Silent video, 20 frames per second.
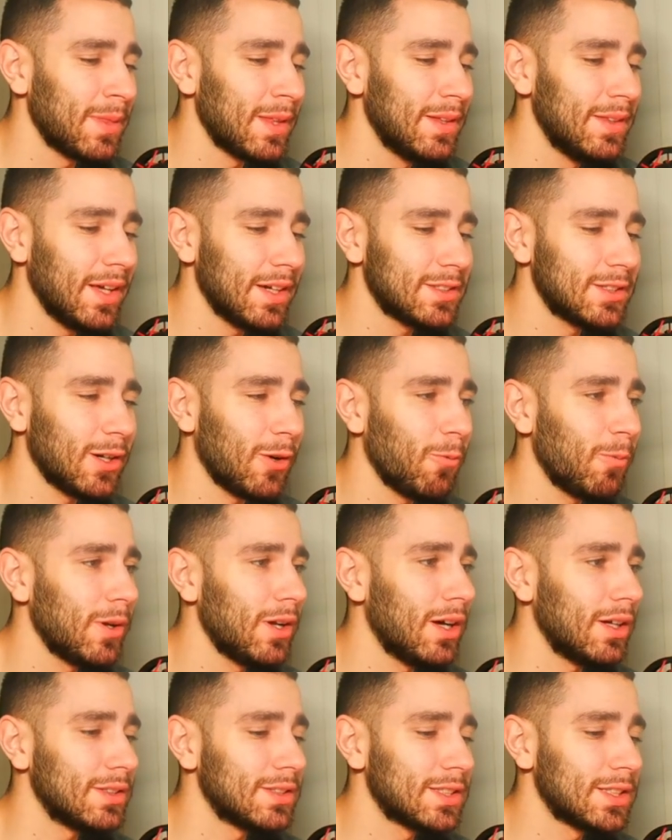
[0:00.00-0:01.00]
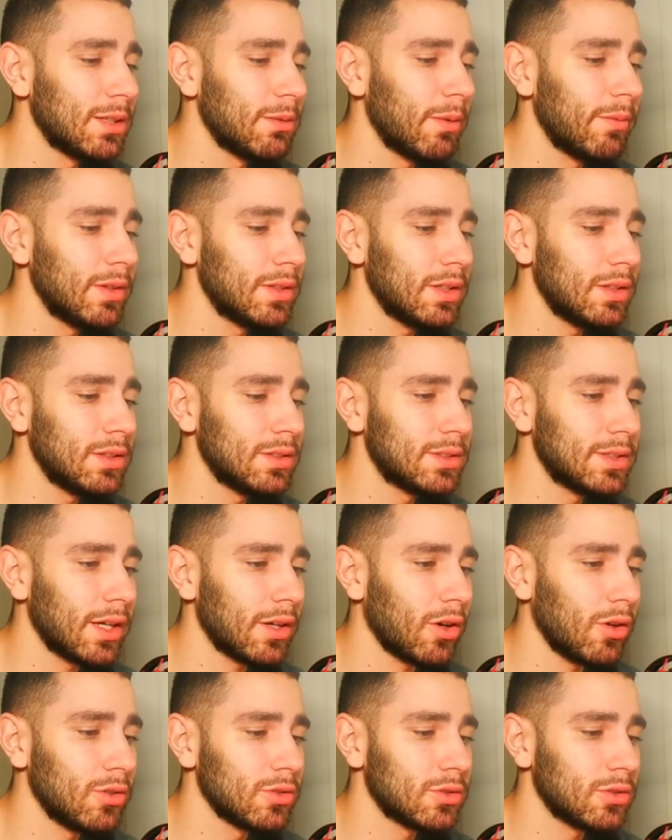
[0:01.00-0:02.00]
Next up, we got Sylvan in this deck
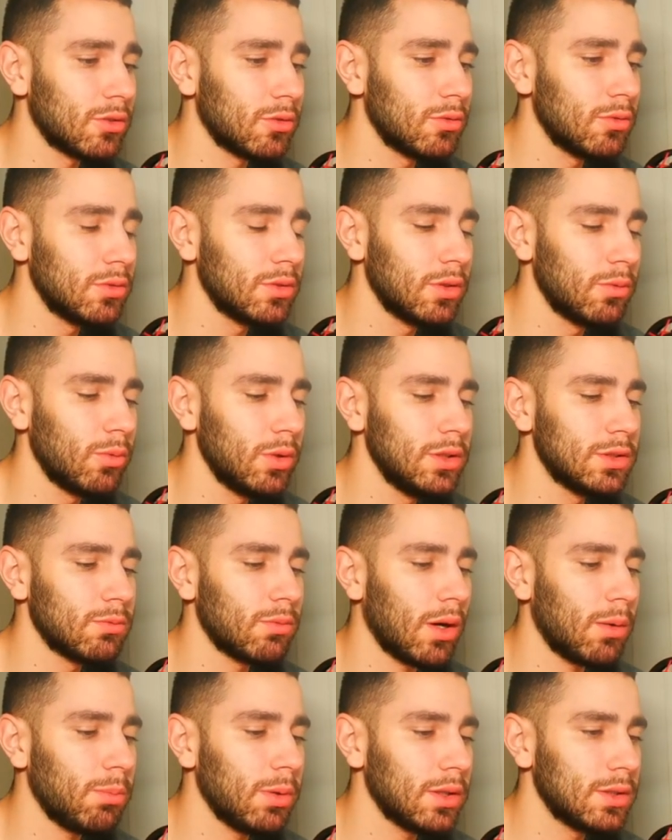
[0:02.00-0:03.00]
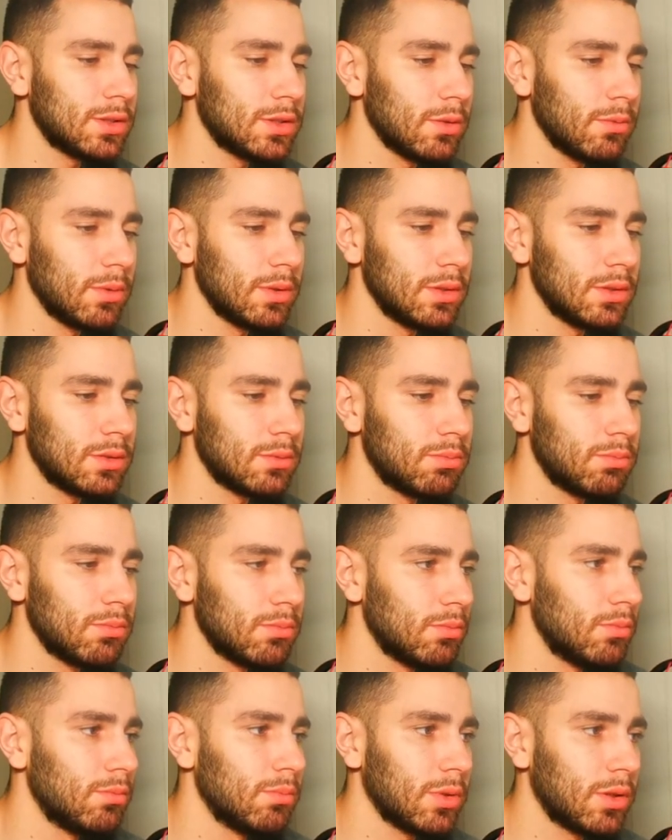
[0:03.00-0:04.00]
also. The reason why I'm playing Sylvan is
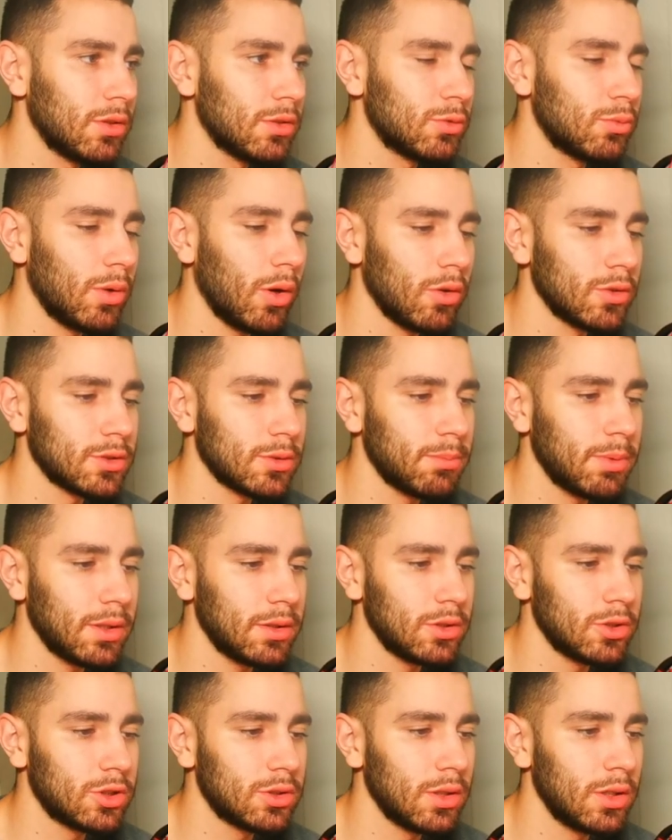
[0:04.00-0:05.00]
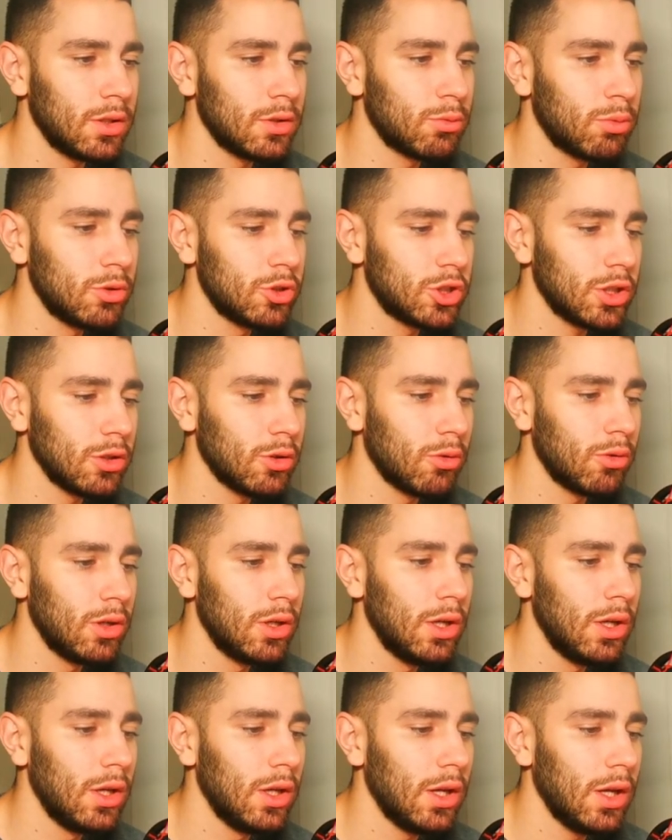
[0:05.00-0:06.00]
because we're also playing the Twin Shadow,
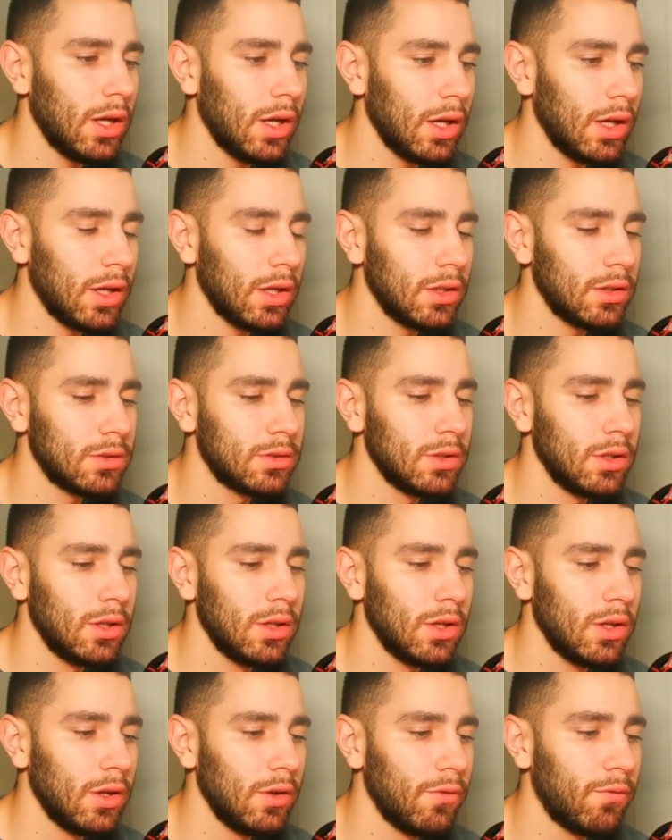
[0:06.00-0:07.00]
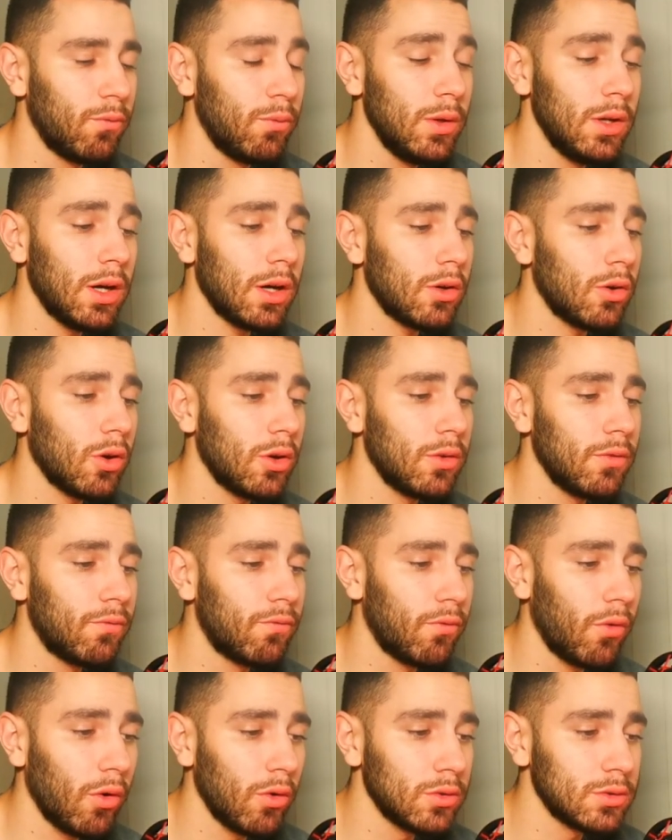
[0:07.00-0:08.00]
and if we are going
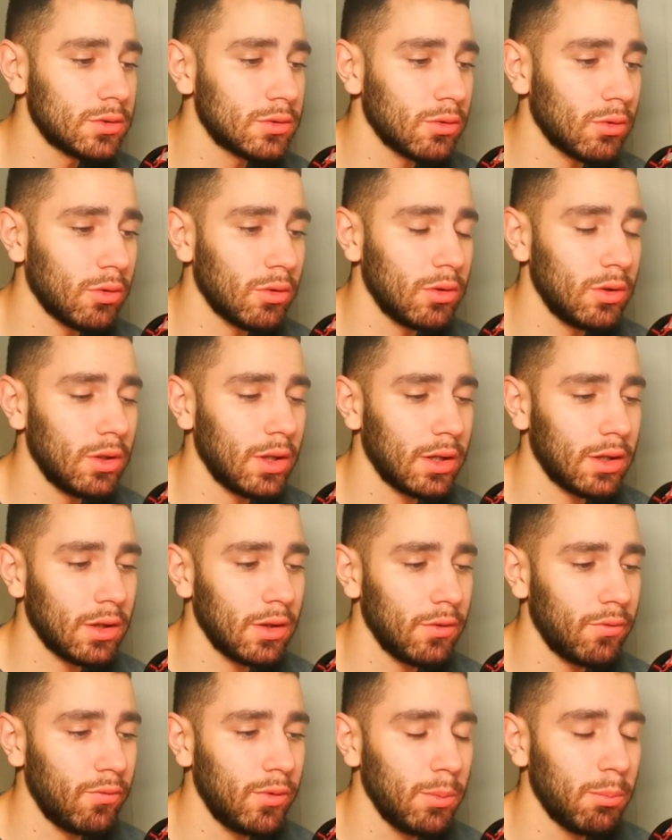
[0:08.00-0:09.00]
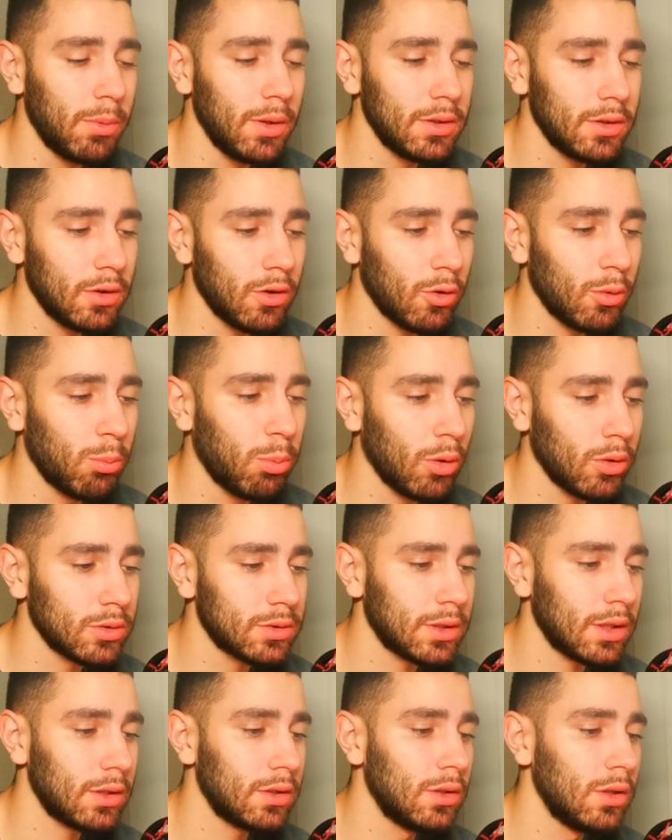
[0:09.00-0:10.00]
first, or like if we're building our
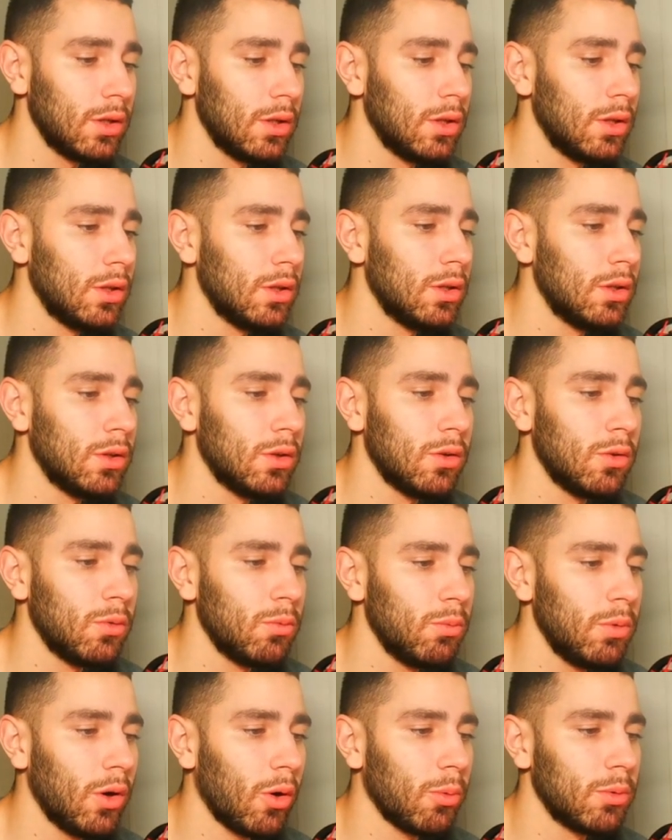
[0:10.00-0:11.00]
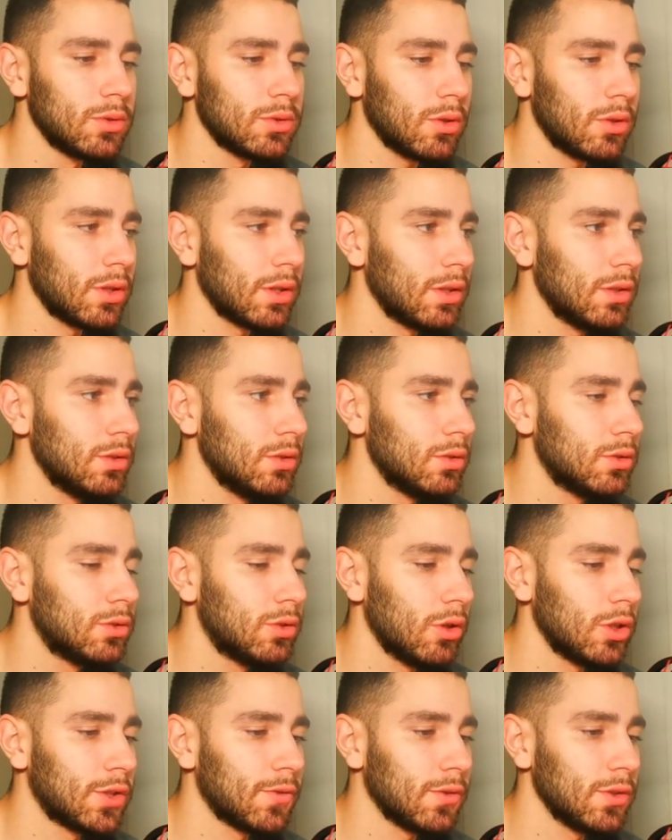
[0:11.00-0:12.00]
board, then we're always going to
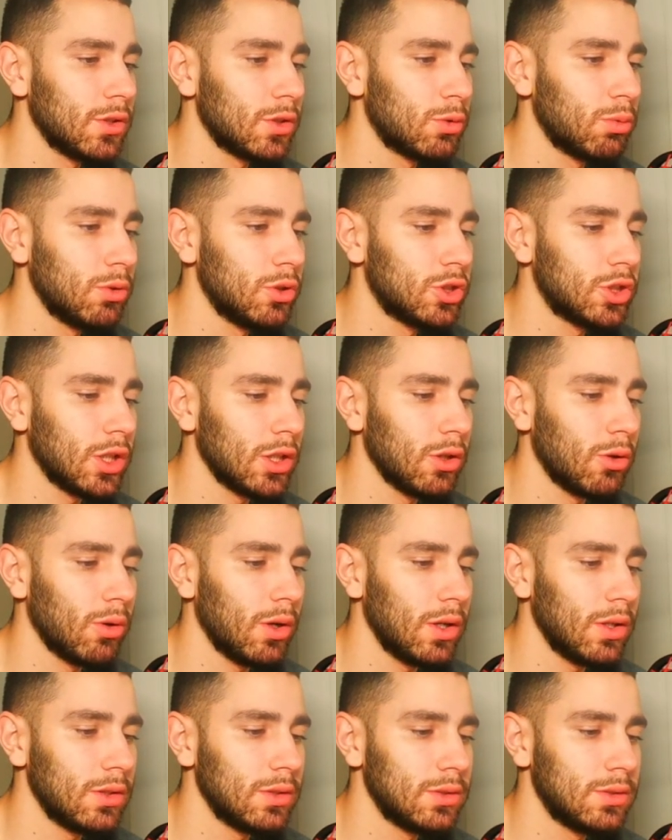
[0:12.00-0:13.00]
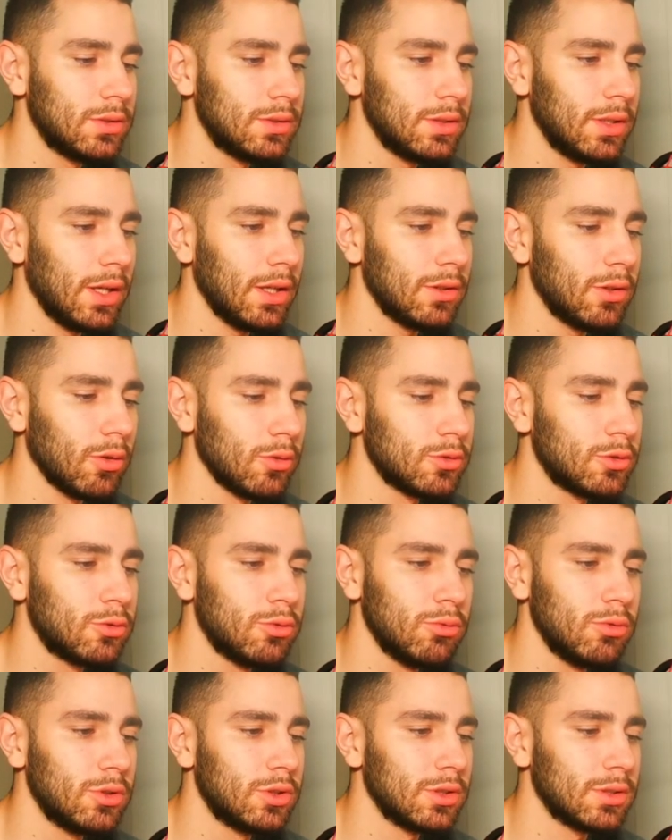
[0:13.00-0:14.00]
search for the Twin Shadow, and yeah, those
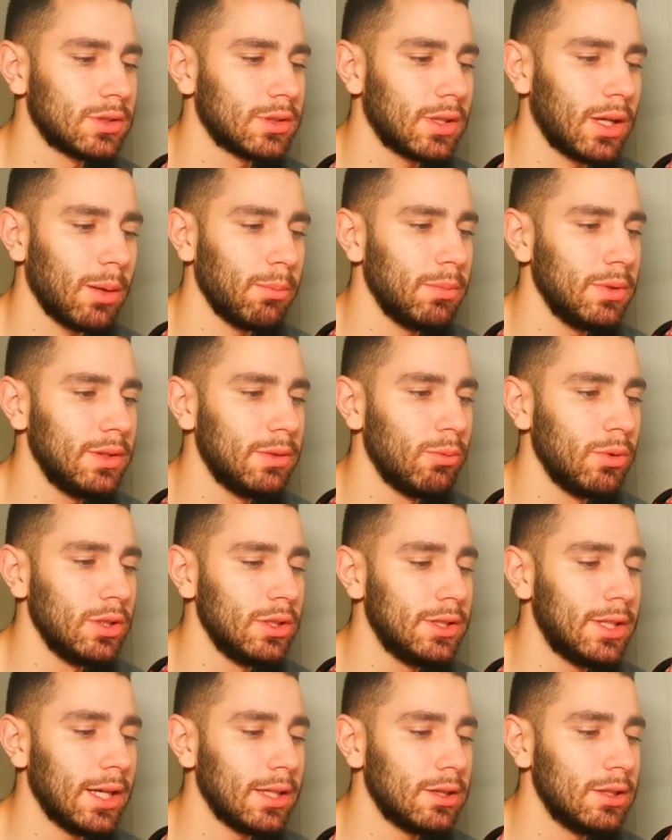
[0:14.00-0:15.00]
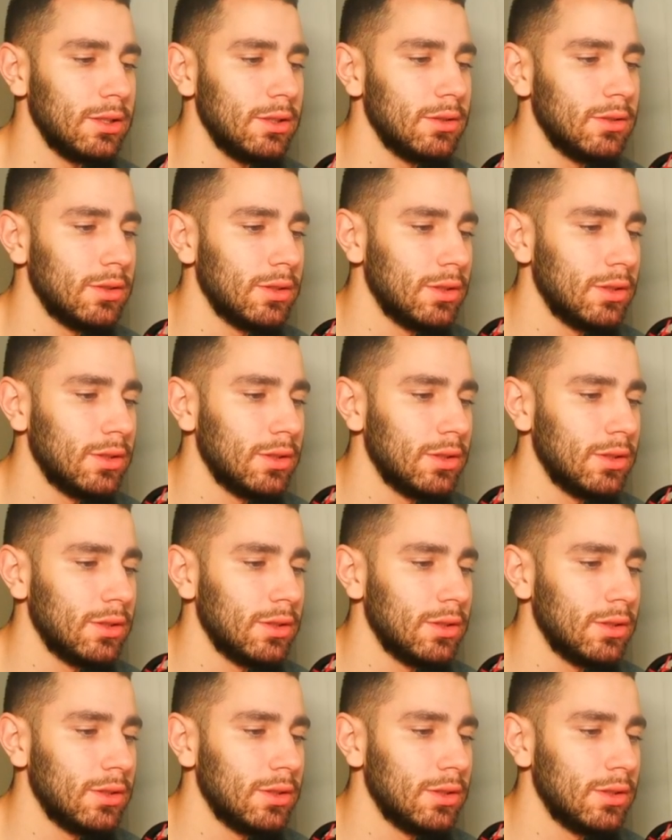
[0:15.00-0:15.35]
2 just can be really deadly